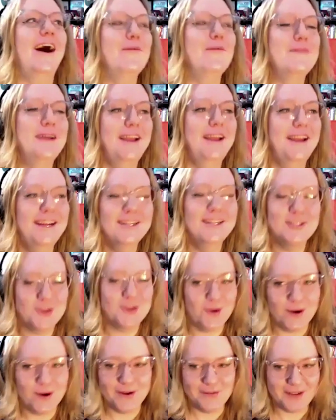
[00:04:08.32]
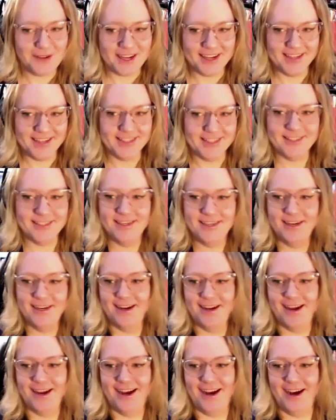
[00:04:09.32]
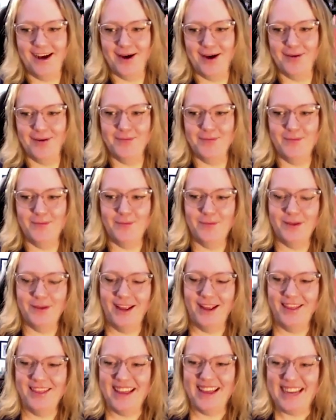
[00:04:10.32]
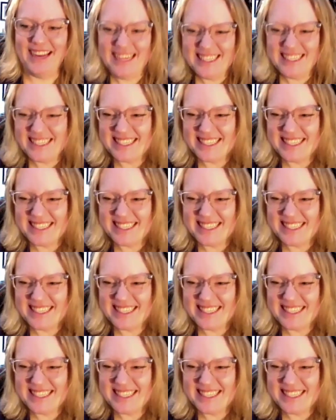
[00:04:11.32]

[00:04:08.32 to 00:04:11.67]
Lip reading: He sort of is. In that he's a